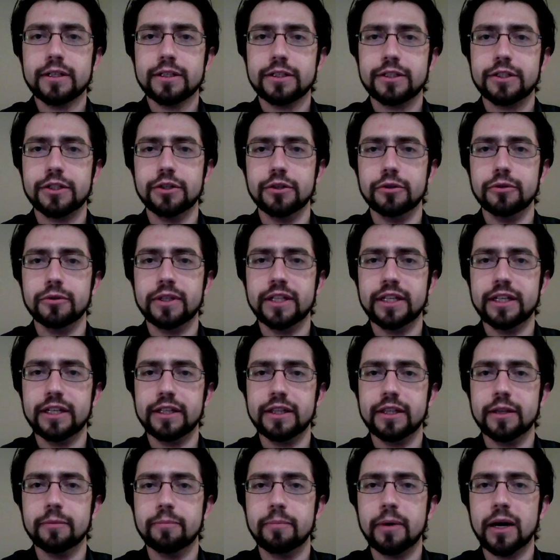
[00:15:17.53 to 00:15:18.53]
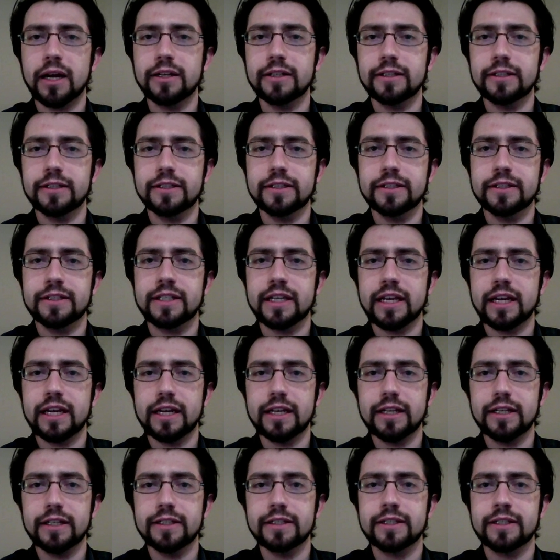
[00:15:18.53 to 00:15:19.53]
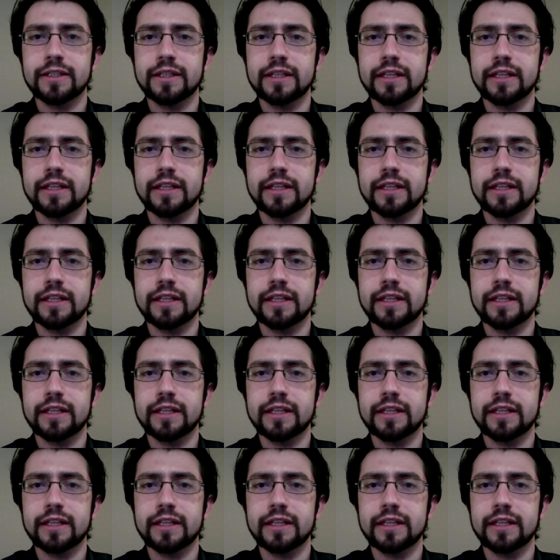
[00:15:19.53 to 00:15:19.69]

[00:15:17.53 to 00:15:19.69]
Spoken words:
the buttons and